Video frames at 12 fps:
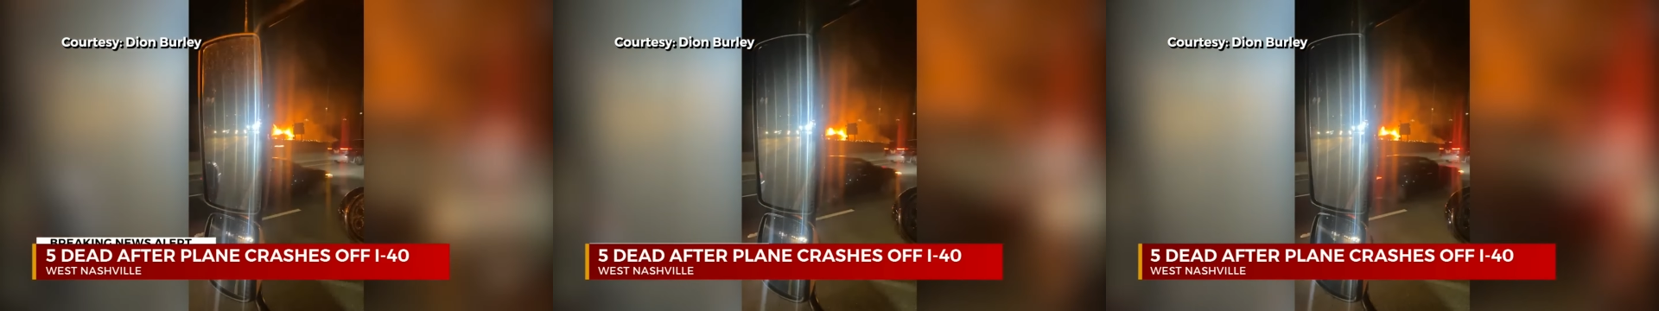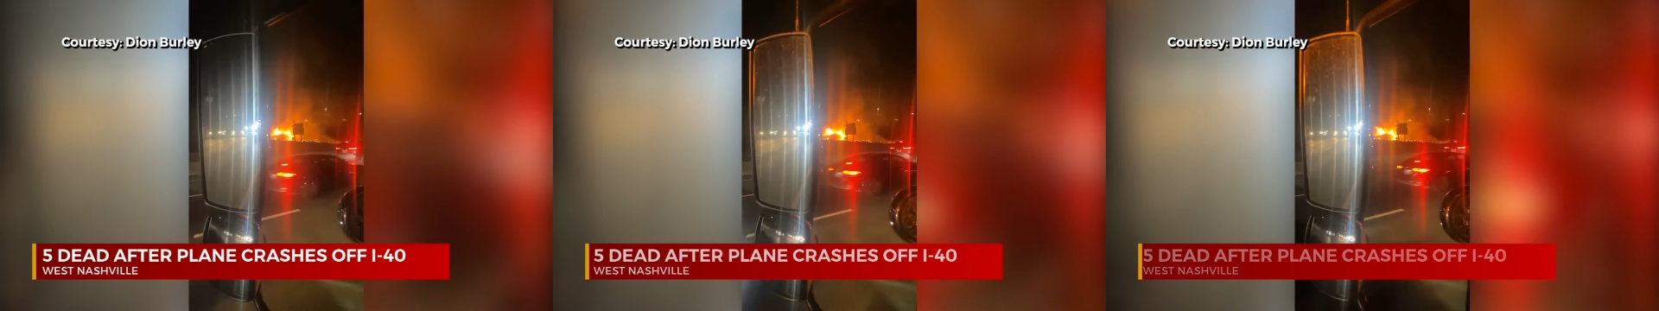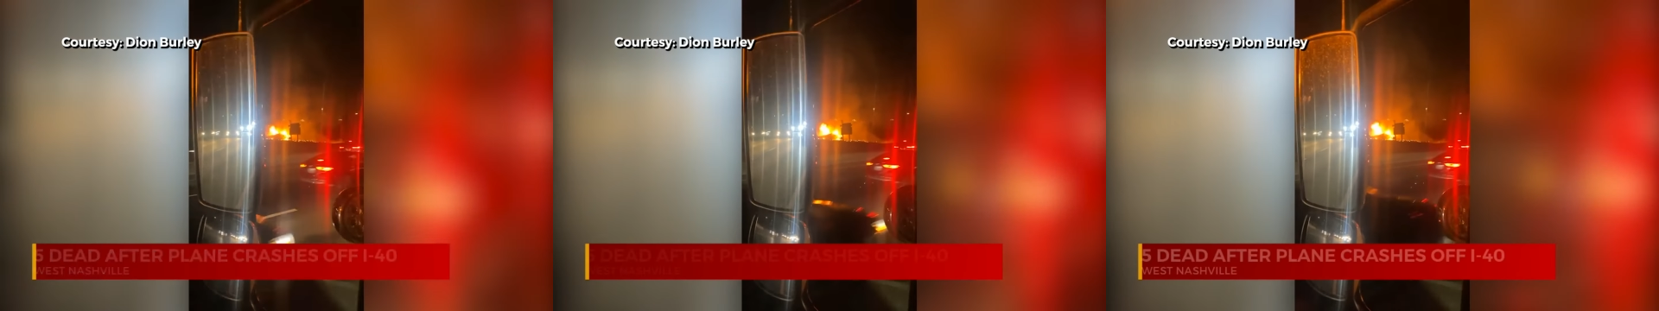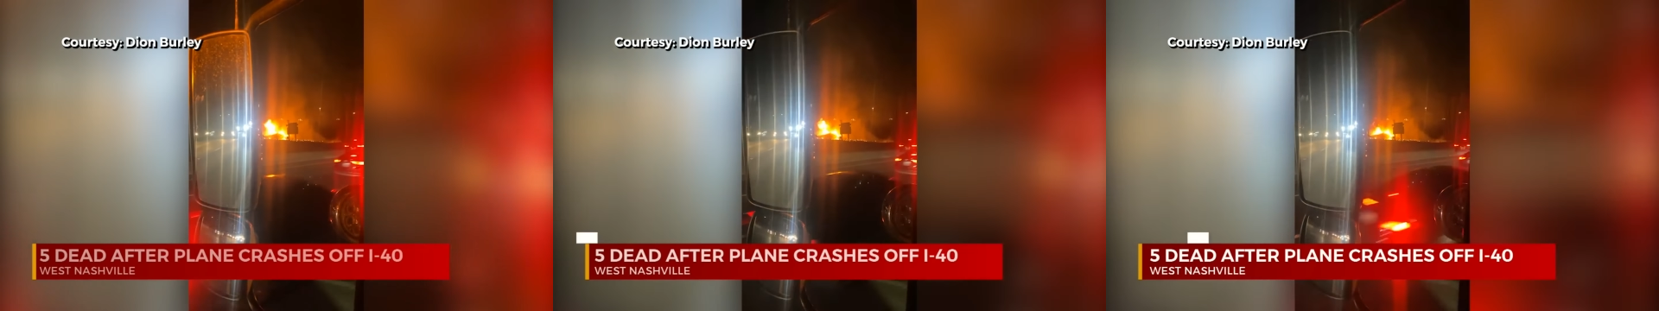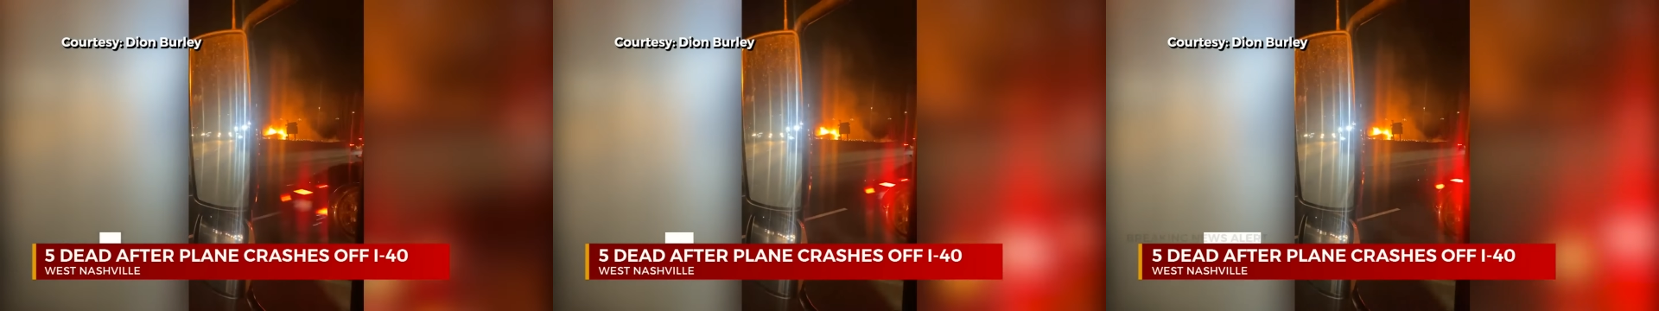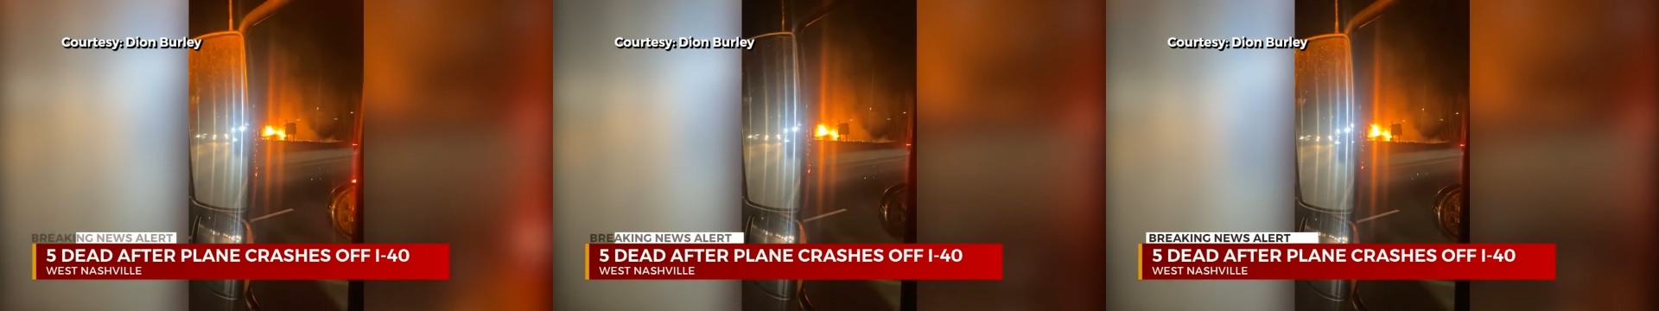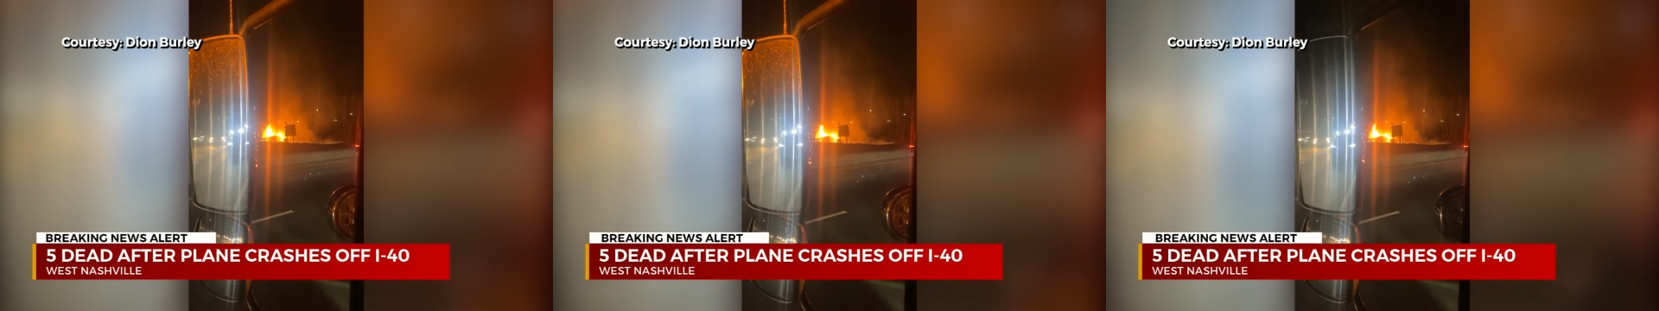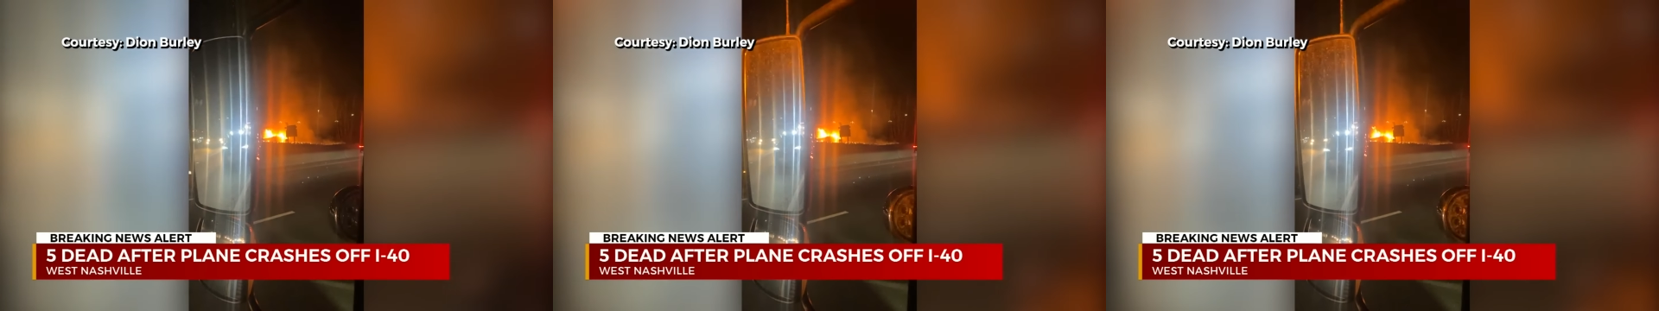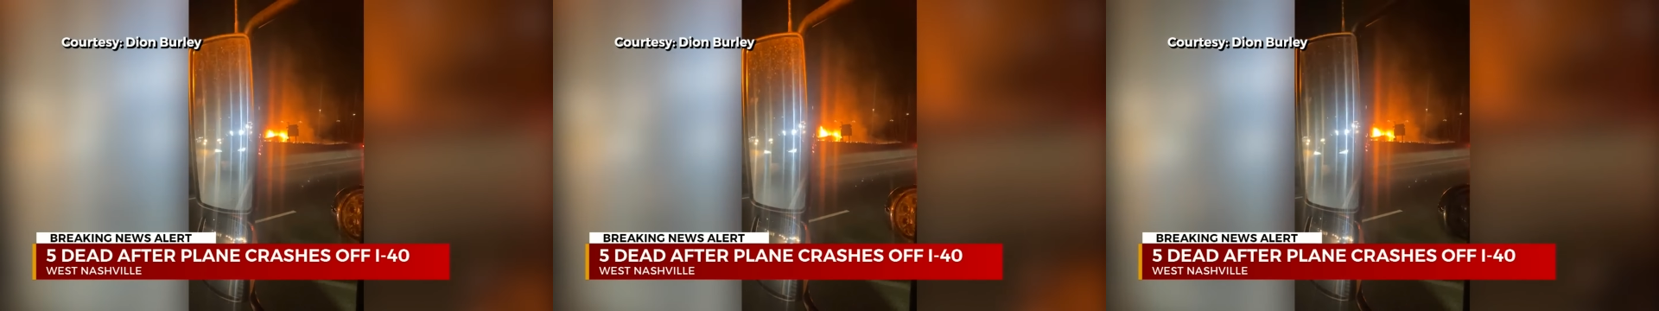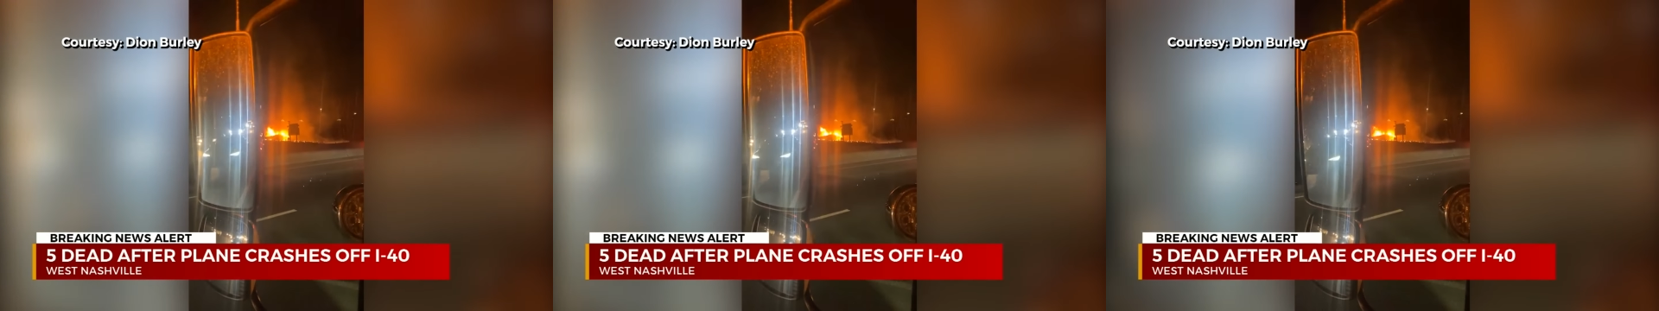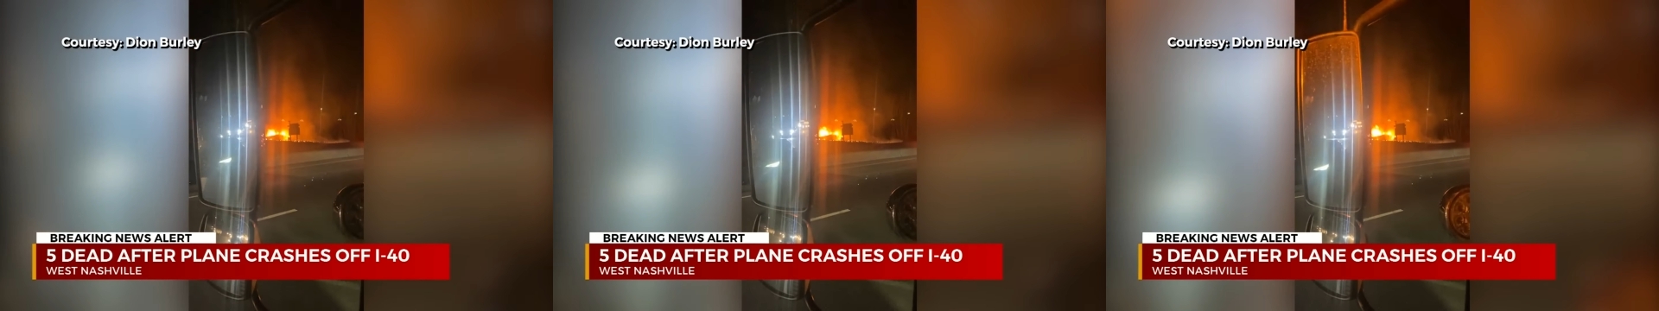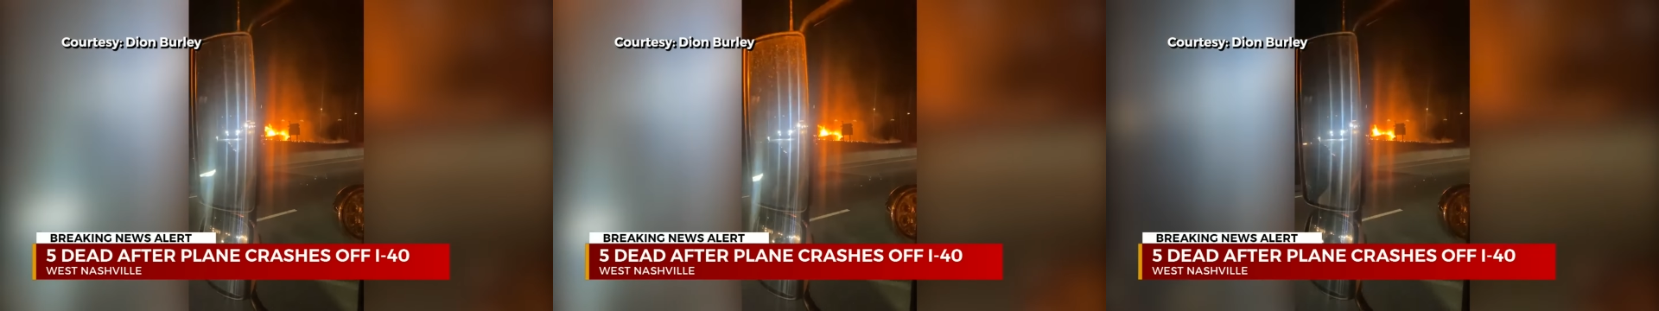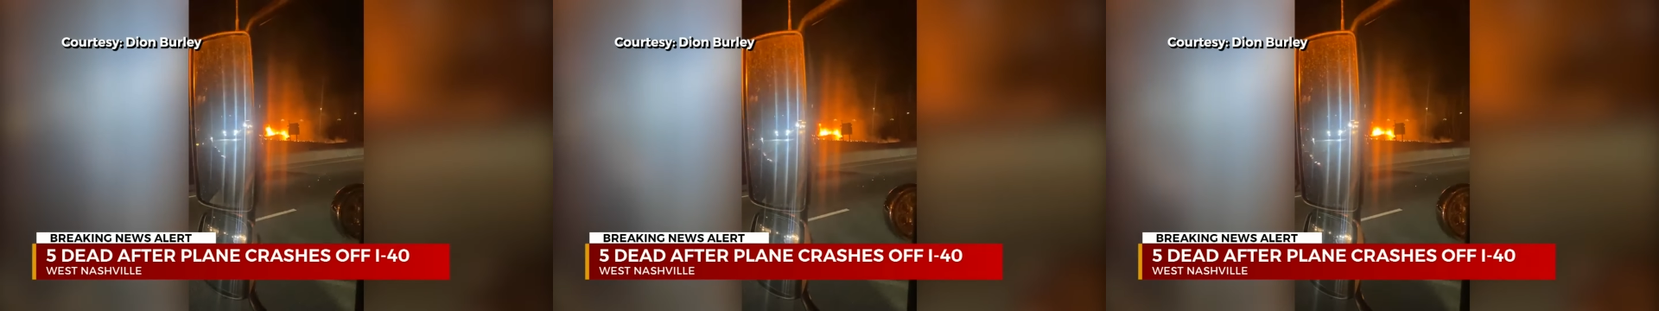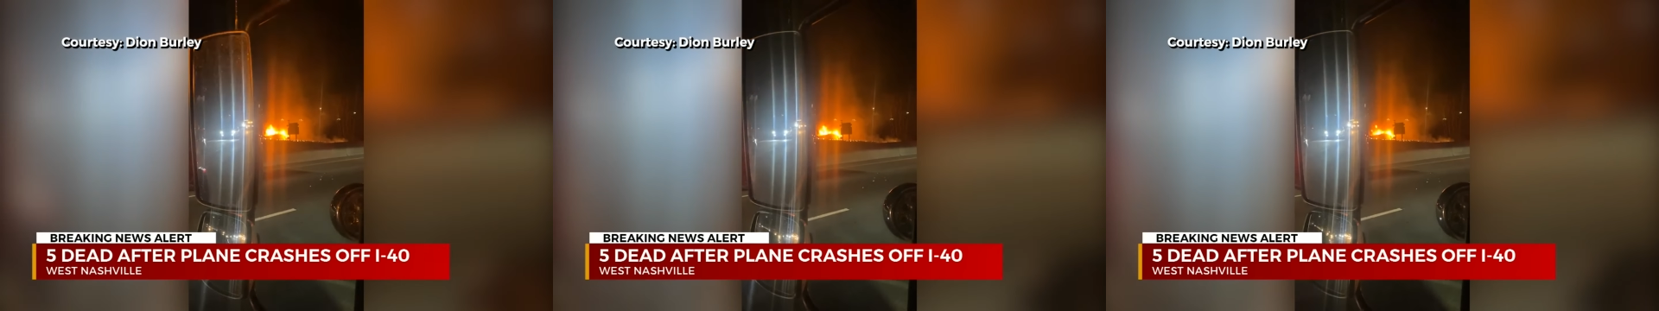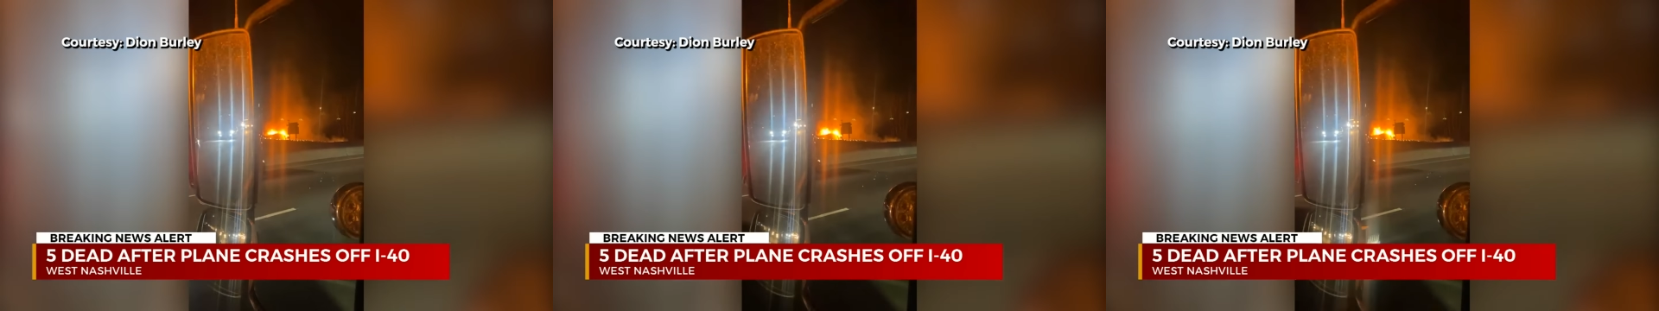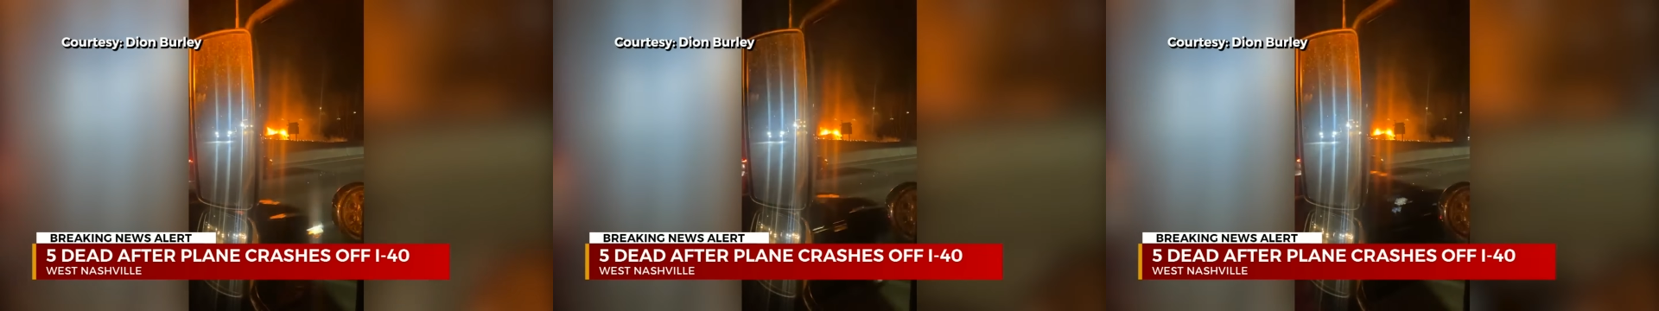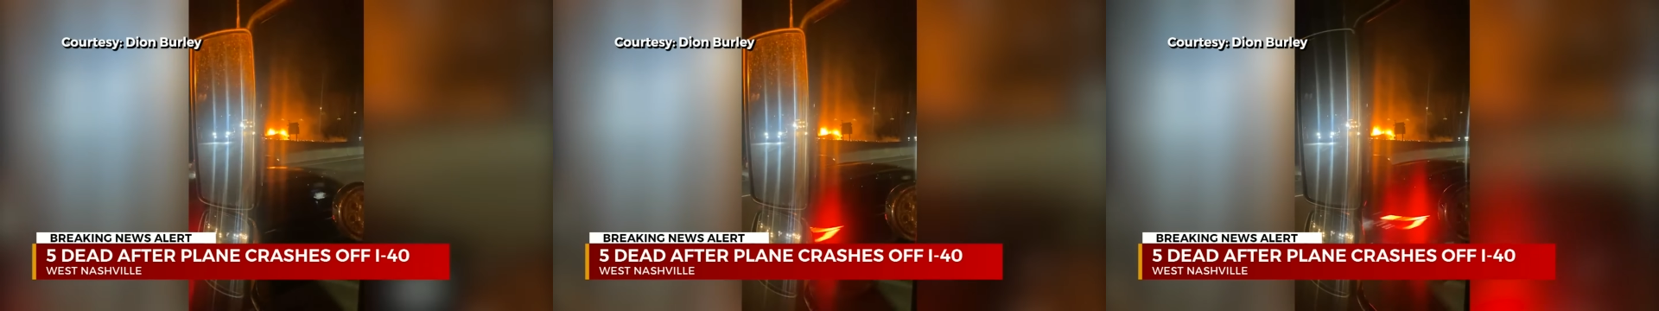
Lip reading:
[unreadable: no face in view]